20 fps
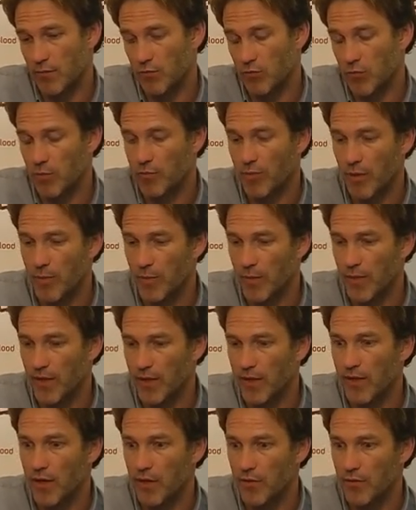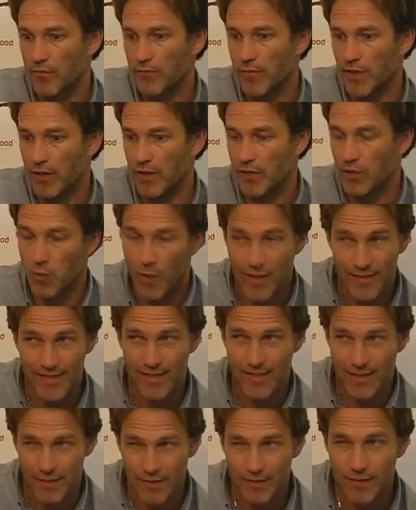were probably in the
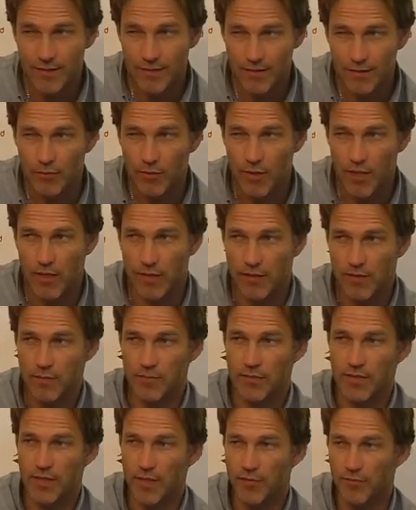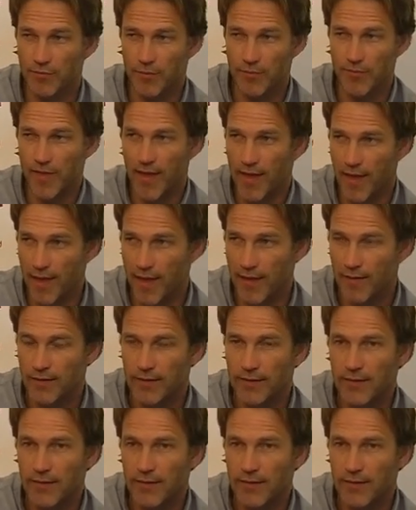20s. We heard some stuff from there.